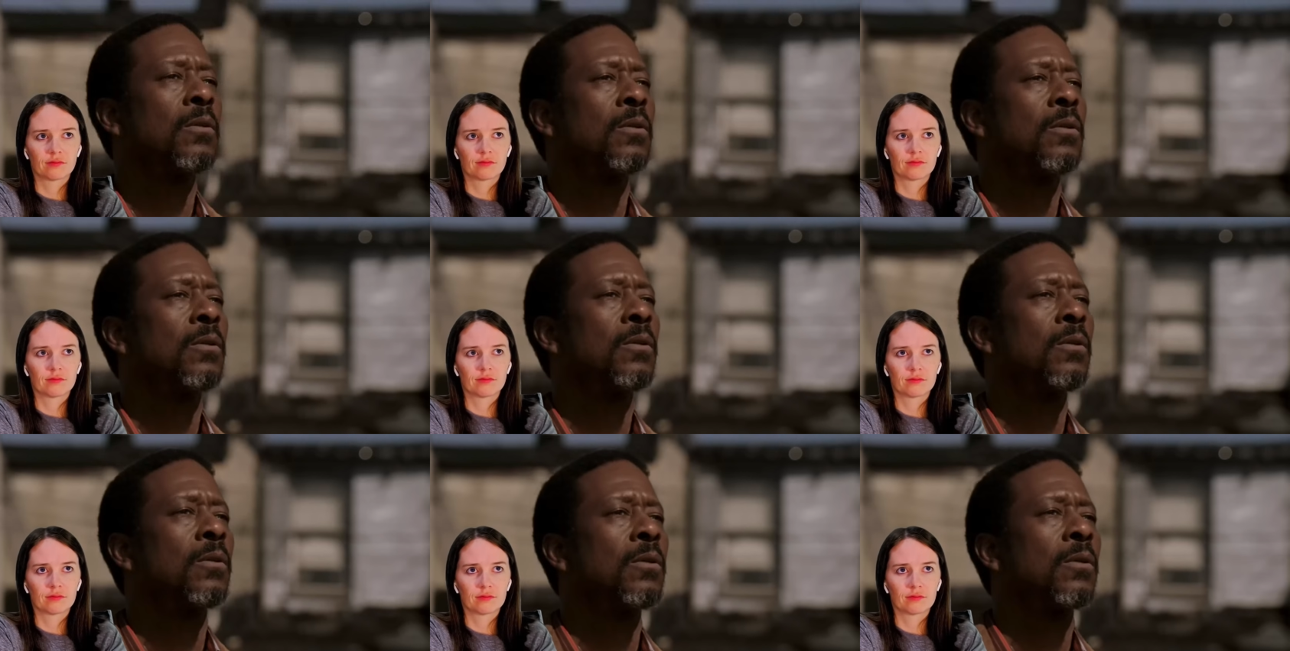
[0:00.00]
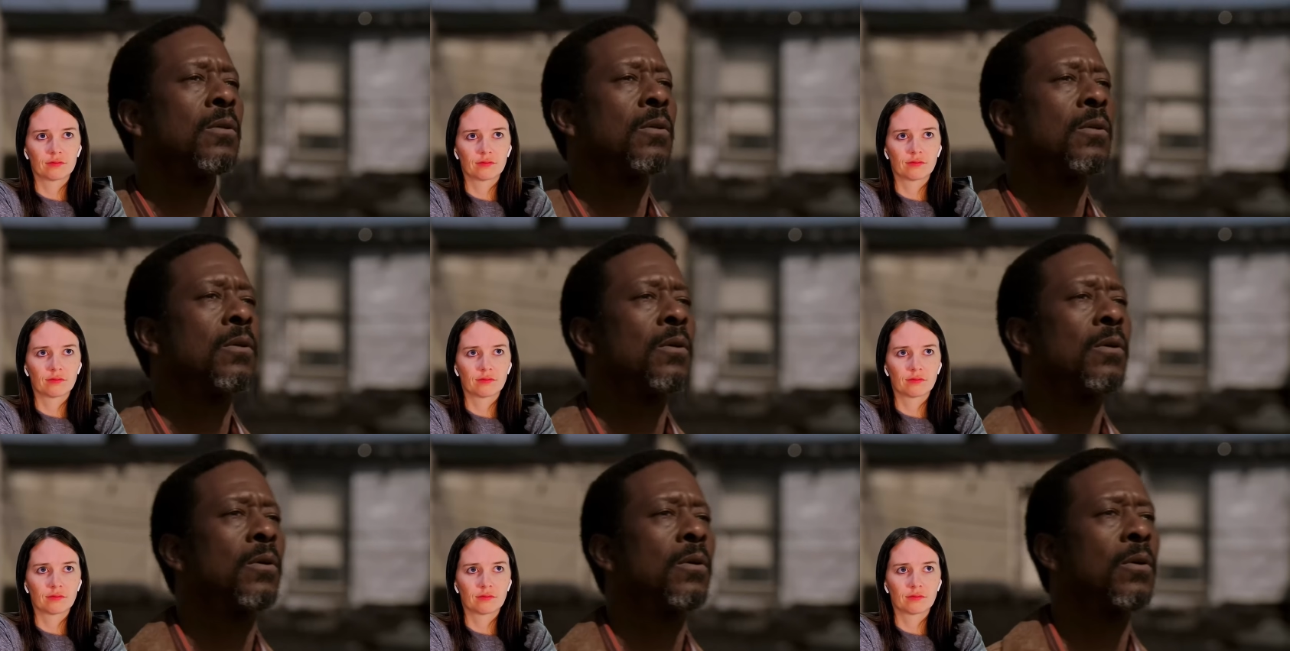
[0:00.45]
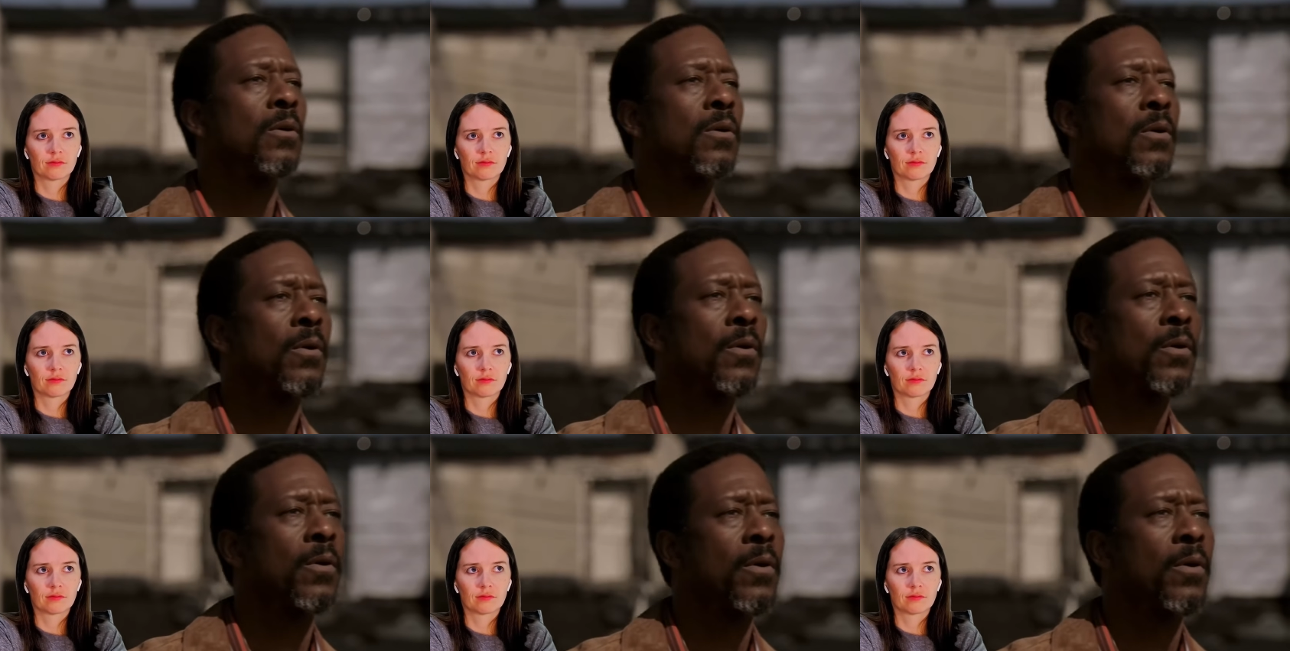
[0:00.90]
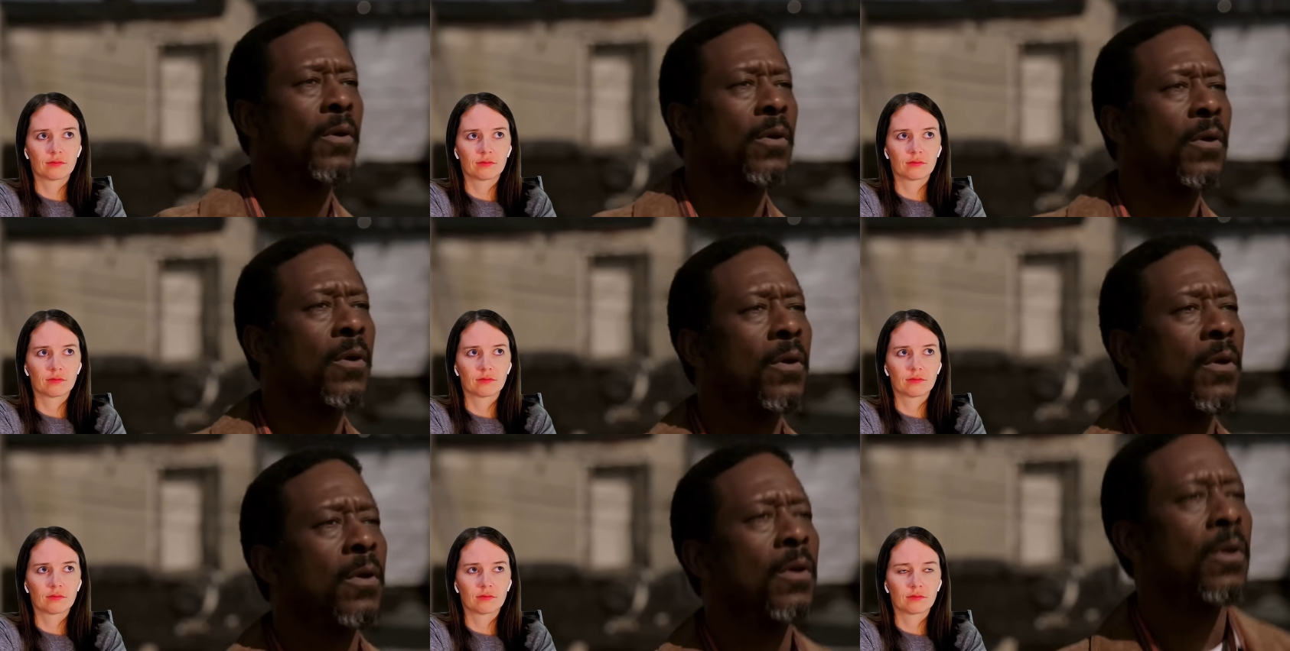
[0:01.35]

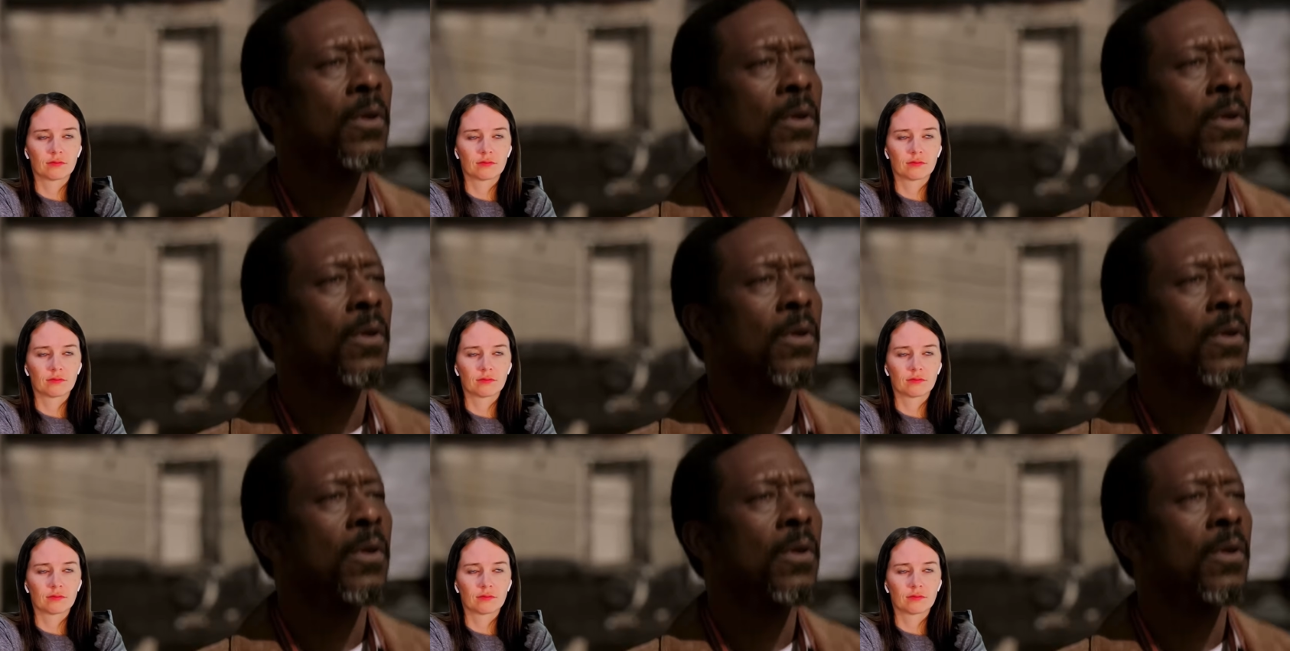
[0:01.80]
(silence)